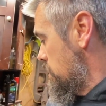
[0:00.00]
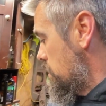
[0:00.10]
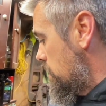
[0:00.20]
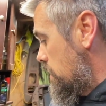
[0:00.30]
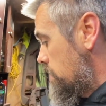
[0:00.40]

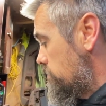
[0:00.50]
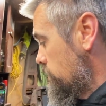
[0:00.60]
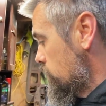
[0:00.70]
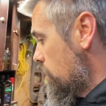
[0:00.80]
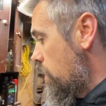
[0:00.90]
Um,
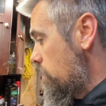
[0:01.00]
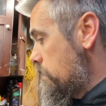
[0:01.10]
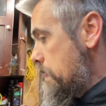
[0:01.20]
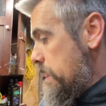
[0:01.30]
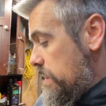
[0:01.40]
so
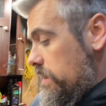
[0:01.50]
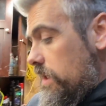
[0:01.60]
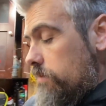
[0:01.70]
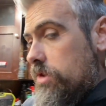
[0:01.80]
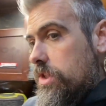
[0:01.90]

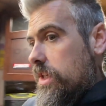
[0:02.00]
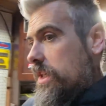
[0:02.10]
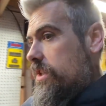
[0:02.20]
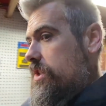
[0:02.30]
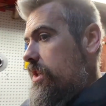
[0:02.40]
I'm just going to
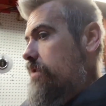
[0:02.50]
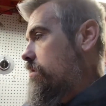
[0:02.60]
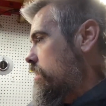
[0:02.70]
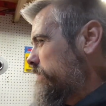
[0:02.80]
continue on.